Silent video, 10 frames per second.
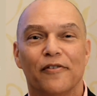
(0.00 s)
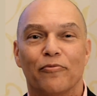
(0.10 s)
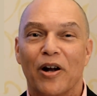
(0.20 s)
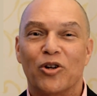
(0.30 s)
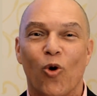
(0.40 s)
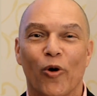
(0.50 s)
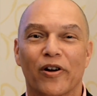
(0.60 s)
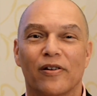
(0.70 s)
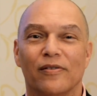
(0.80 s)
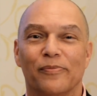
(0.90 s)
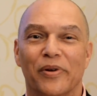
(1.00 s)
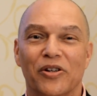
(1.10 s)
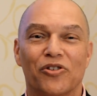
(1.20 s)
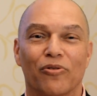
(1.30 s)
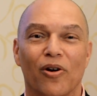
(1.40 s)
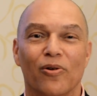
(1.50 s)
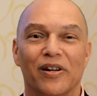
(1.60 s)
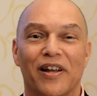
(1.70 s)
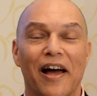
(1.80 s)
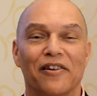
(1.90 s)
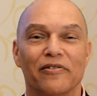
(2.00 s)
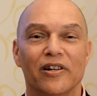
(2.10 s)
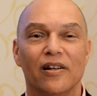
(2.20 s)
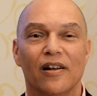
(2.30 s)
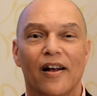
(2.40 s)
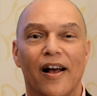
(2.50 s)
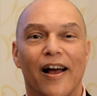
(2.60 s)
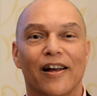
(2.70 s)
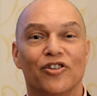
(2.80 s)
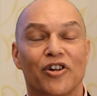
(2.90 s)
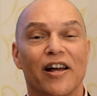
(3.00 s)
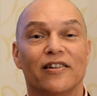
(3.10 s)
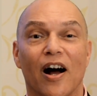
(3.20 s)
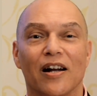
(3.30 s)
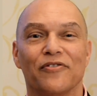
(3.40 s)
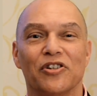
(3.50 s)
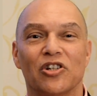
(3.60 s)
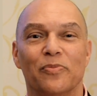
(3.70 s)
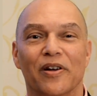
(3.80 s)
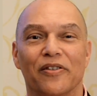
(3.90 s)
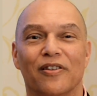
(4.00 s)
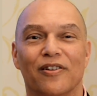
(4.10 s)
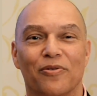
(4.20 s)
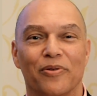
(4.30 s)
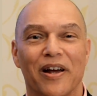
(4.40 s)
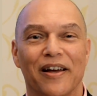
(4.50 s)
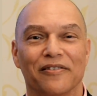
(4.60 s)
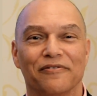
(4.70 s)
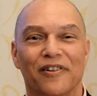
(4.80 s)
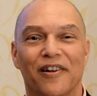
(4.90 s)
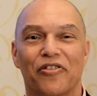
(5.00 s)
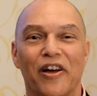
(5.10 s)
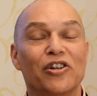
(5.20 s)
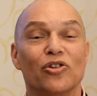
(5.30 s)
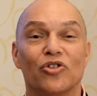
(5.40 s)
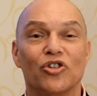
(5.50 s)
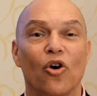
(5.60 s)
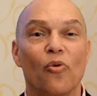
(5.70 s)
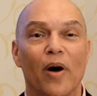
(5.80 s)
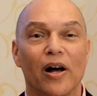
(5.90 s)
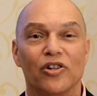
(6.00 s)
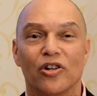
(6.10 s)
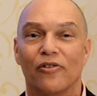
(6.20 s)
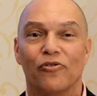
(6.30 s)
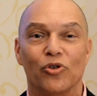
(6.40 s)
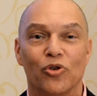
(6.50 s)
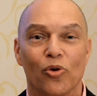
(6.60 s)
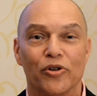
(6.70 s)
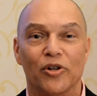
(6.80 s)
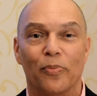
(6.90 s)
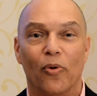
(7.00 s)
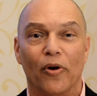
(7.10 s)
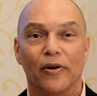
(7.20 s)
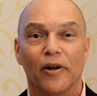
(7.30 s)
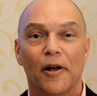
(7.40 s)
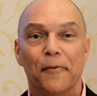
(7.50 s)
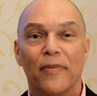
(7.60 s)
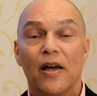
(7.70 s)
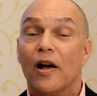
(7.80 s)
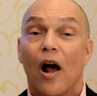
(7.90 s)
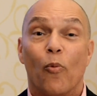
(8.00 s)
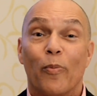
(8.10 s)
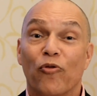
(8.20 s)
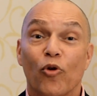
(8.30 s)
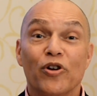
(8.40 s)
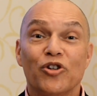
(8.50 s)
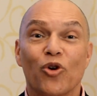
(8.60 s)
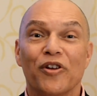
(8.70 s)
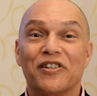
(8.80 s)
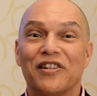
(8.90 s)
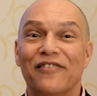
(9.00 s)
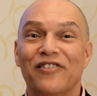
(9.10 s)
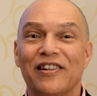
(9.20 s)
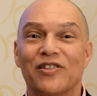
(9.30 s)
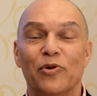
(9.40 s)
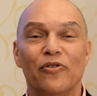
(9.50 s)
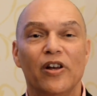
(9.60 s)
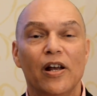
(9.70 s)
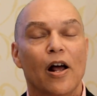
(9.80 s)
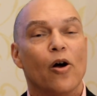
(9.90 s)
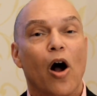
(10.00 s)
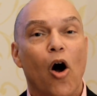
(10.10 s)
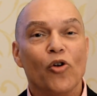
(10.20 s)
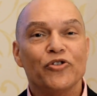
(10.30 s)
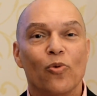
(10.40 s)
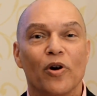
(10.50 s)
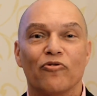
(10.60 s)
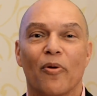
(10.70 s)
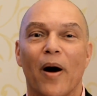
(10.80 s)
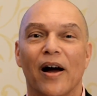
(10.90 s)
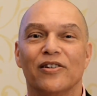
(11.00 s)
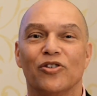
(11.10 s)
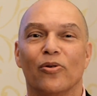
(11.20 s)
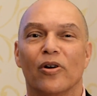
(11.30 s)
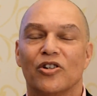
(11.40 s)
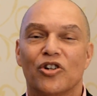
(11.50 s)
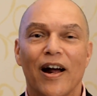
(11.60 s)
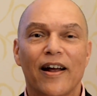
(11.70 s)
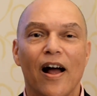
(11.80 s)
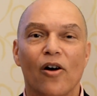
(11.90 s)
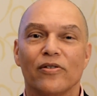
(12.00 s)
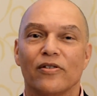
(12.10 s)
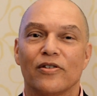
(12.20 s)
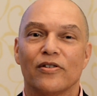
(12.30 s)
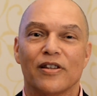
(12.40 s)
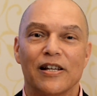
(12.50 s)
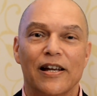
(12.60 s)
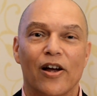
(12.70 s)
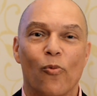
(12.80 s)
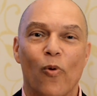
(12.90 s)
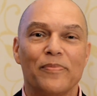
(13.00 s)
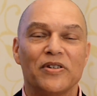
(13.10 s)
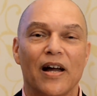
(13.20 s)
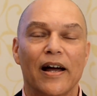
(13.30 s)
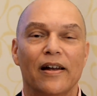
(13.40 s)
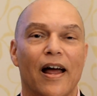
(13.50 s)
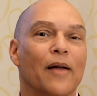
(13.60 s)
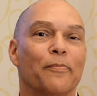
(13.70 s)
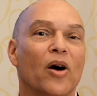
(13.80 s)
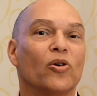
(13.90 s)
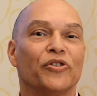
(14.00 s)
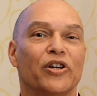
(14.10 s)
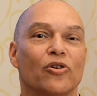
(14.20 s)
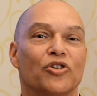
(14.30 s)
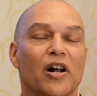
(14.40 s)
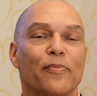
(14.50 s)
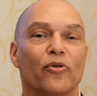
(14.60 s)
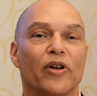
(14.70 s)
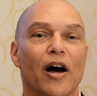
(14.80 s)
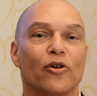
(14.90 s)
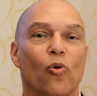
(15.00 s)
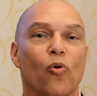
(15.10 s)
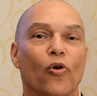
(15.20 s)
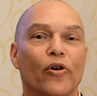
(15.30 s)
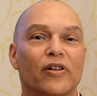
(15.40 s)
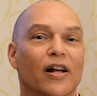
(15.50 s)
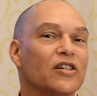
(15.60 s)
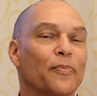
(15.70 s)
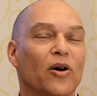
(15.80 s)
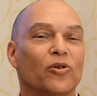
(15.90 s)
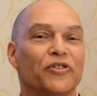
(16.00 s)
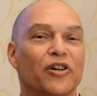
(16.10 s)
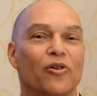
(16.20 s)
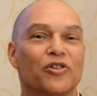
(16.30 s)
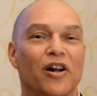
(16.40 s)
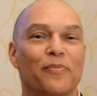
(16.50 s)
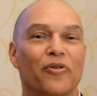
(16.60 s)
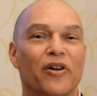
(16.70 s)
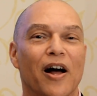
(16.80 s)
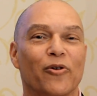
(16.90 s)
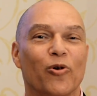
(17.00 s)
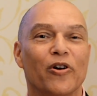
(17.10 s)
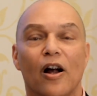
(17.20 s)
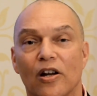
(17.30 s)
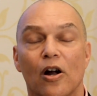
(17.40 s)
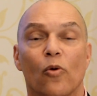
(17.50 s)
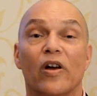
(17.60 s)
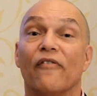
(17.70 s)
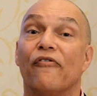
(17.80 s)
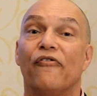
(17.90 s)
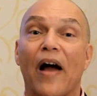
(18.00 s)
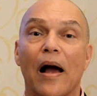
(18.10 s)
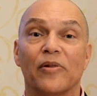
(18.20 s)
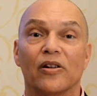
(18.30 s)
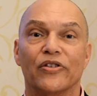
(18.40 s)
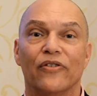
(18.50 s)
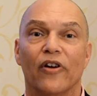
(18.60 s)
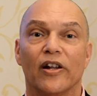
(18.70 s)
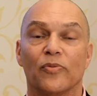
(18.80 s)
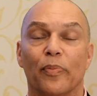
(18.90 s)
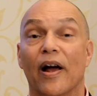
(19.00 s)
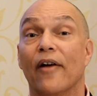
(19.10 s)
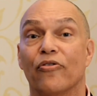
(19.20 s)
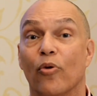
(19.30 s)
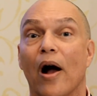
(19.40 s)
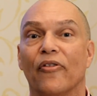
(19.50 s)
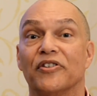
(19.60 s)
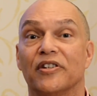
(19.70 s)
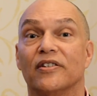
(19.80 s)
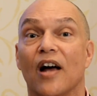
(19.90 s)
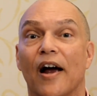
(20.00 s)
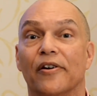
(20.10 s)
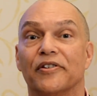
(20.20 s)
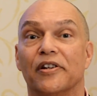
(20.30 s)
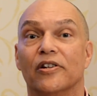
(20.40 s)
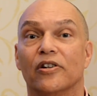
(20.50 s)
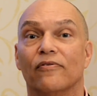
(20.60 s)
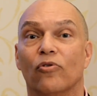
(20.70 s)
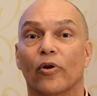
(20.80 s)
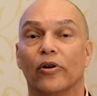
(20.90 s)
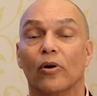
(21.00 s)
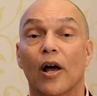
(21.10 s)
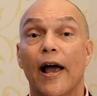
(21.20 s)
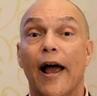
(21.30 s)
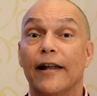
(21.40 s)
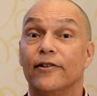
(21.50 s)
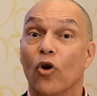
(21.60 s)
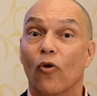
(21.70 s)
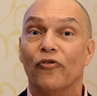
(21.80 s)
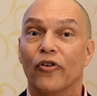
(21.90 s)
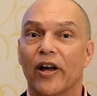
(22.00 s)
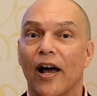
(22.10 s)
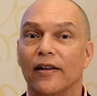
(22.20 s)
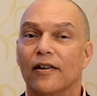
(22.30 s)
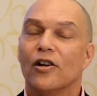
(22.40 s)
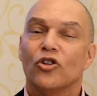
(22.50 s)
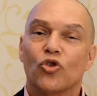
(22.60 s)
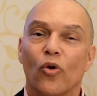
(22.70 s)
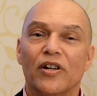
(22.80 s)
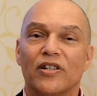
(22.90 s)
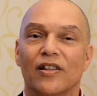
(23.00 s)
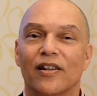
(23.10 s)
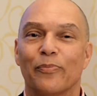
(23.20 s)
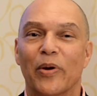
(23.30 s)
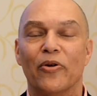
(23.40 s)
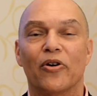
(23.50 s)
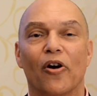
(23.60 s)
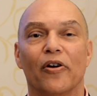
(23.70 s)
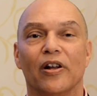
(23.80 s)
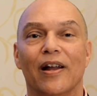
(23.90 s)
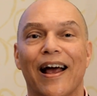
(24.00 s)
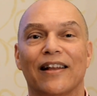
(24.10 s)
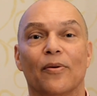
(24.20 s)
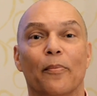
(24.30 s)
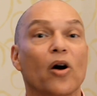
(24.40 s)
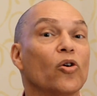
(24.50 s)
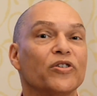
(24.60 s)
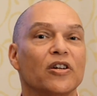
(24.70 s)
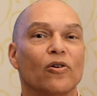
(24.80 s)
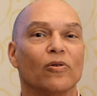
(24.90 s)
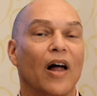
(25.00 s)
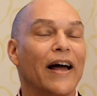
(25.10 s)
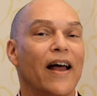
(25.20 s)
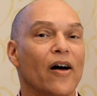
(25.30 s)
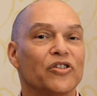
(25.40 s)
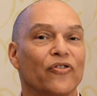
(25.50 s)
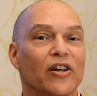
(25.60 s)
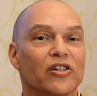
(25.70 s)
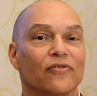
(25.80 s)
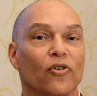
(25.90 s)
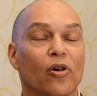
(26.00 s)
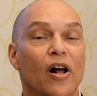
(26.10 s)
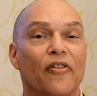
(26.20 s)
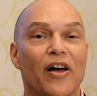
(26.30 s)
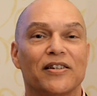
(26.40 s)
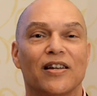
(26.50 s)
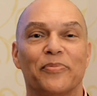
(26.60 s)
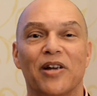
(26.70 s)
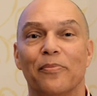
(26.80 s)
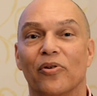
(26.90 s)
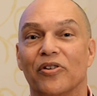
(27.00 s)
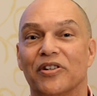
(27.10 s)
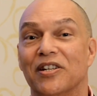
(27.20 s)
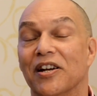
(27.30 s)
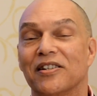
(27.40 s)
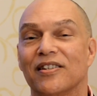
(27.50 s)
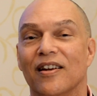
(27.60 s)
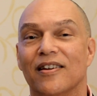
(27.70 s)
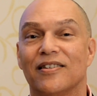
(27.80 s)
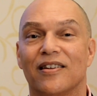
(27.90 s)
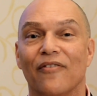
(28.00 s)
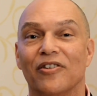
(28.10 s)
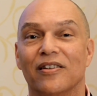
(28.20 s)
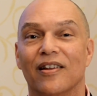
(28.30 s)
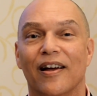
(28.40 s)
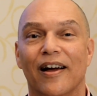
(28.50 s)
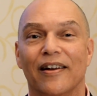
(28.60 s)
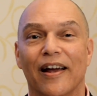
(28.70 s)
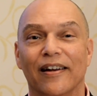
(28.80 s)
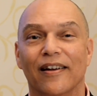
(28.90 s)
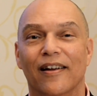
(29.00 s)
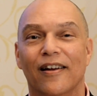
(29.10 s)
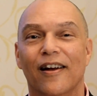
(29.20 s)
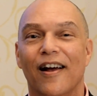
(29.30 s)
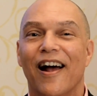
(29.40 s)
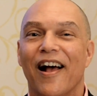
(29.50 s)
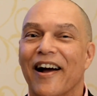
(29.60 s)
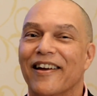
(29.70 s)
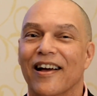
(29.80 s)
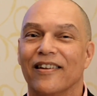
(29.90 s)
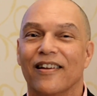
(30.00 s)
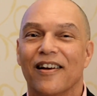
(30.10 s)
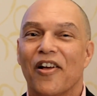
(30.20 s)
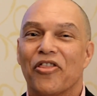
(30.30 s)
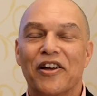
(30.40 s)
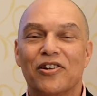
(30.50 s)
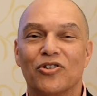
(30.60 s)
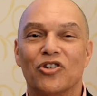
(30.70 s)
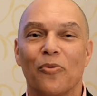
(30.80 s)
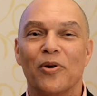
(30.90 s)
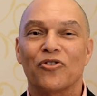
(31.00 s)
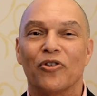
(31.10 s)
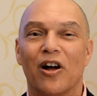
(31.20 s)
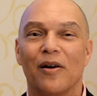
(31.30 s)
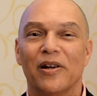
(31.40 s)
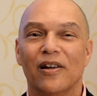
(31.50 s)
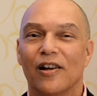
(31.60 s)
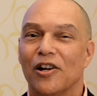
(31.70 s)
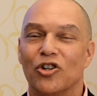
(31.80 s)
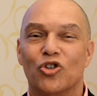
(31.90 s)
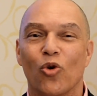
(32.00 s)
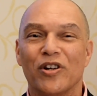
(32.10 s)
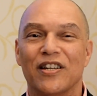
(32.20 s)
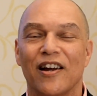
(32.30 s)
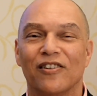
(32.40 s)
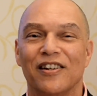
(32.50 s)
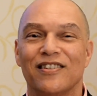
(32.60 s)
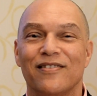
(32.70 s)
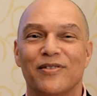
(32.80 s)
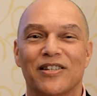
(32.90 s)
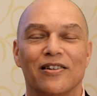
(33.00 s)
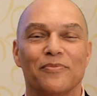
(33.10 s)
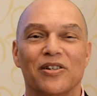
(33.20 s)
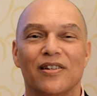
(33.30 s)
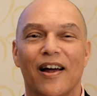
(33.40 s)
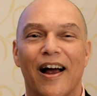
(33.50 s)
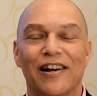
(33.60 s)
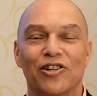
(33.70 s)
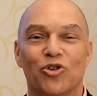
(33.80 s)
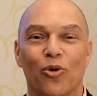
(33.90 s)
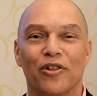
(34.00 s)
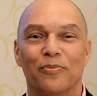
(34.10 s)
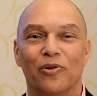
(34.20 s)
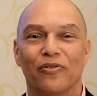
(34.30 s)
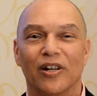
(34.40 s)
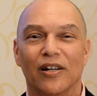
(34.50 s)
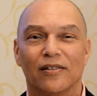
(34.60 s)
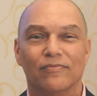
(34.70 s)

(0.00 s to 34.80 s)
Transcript: Red Cork Bistro and Catering, and J. Donovan Smith Creative. Thank you so much for your support. Before you enjoy this evening's movie, I also want to remind you, check out the website at mukilteochamber.org. That's mukilteochamber.org. We have fabulous events planned throughout this entire season for you. And don't forget, join us at the Beer Garden at the Mukilteo Lighthouse Festival. That's September 6th, 7th, and 8th. Again, thank you so much for coming. Enjoy sailing, Cinemas and enjoy the movie.